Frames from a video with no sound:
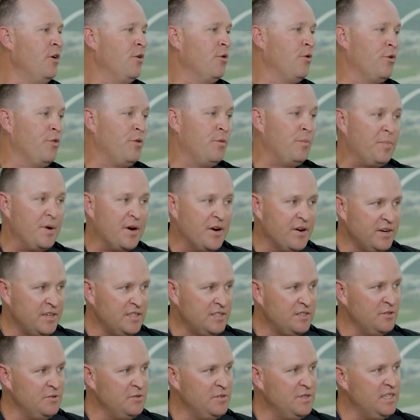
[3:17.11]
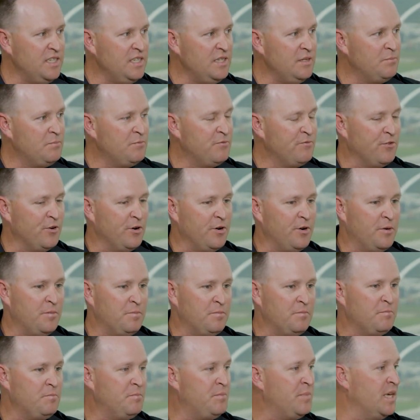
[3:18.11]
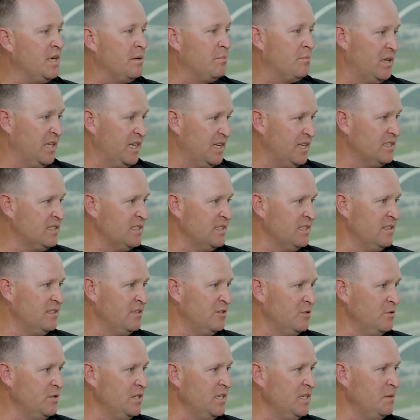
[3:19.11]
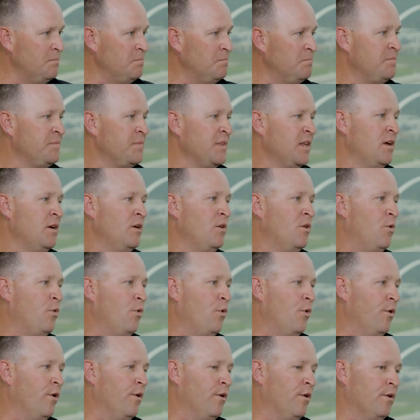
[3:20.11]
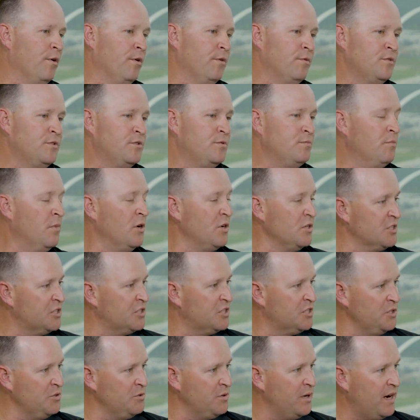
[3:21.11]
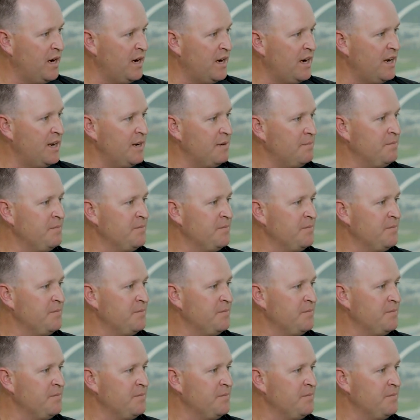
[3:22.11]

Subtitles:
or they're buried too deep from being planted too deep or mulched too high.